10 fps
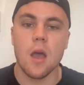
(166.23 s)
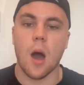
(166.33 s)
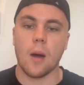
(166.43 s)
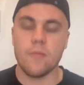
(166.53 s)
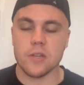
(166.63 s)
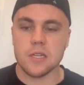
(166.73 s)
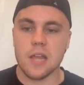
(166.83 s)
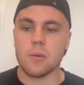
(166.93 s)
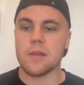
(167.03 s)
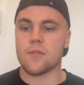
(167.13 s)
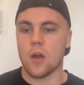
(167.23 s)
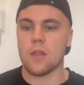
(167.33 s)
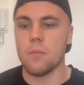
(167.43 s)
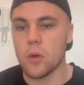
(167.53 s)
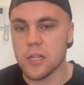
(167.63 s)
Obviously, when you've got
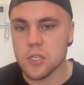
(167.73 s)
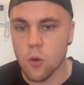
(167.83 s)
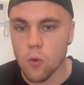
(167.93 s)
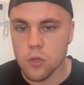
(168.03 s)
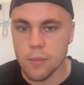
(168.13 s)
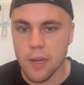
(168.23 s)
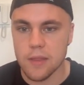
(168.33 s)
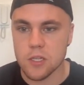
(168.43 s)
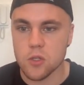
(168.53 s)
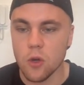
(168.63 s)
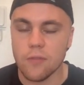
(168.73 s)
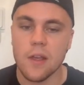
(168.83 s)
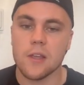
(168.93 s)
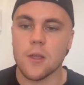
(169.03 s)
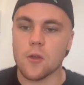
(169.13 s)
the money to automate this stuff,
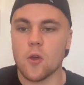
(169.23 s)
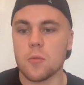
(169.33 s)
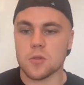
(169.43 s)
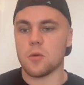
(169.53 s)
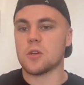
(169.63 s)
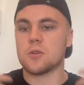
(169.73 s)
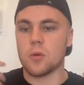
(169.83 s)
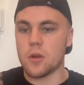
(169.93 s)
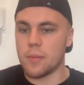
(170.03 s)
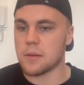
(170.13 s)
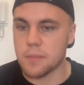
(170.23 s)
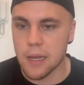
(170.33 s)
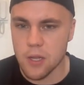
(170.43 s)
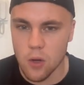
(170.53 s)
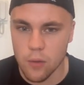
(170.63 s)
you can come to us and we're going to be able to
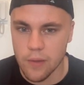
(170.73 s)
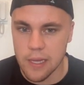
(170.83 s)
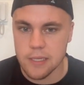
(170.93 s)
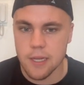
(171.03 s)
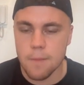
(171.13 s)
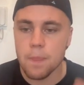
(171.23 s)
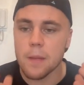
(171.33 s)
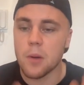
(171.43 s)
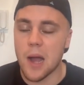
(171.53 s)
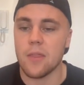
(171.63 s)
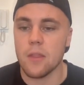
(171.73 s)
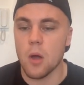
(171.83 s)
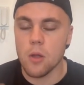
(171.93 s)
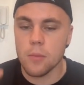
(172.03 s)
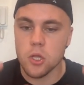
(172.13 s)
make your life easier. But at the
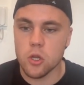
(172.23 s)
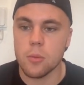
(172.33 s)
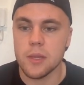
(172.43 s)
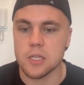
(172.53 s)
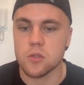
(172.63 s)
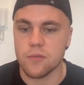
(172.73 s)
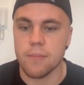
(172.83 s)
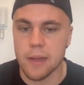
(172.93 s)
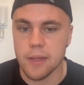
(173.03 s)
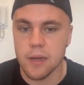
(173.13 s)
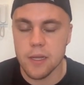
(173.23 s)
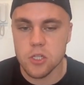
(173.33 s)
moment, you're doing this stuff manually.